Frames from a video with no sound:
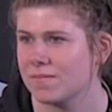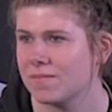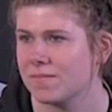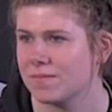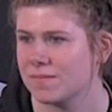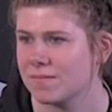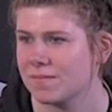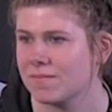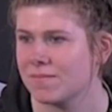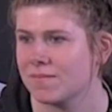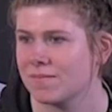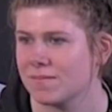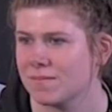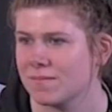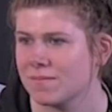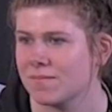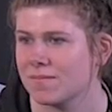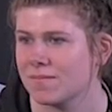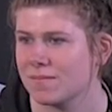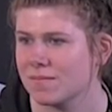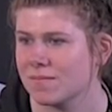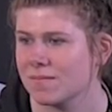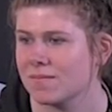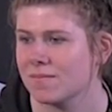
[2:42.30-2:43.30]

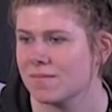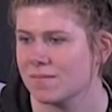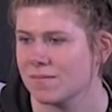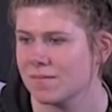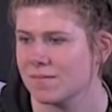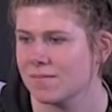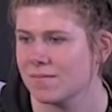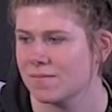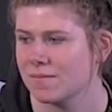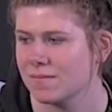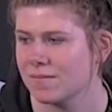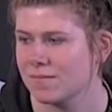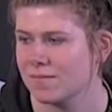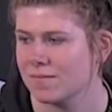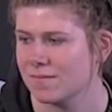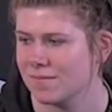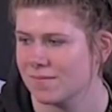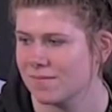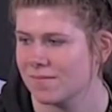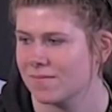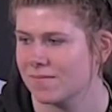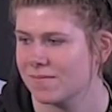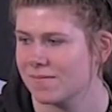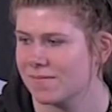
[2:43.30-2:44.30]

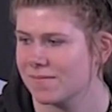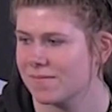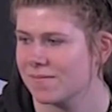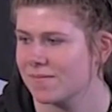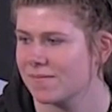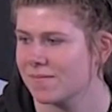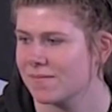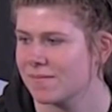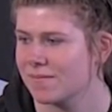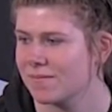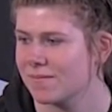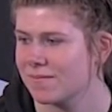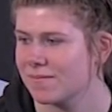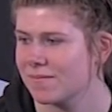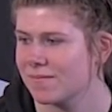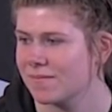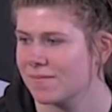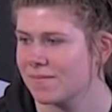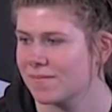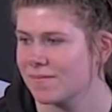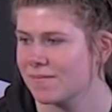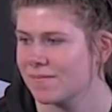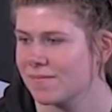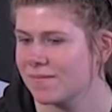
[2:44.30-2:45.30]

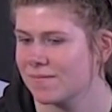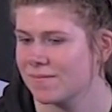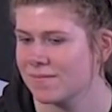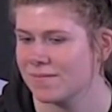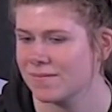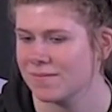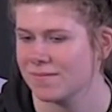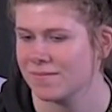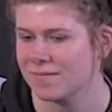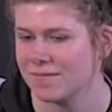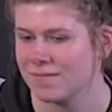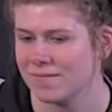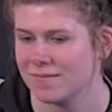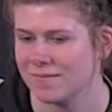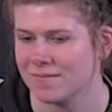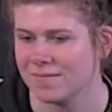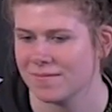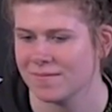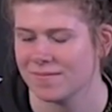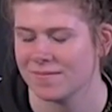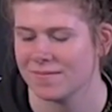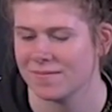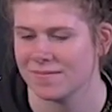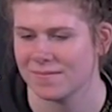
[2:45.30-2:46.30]

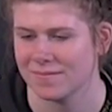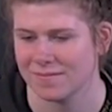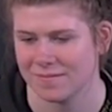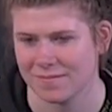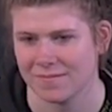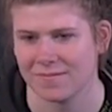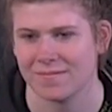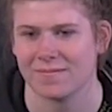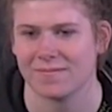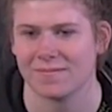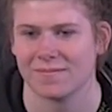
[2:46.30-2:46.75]
No words are spoken by the person on screen.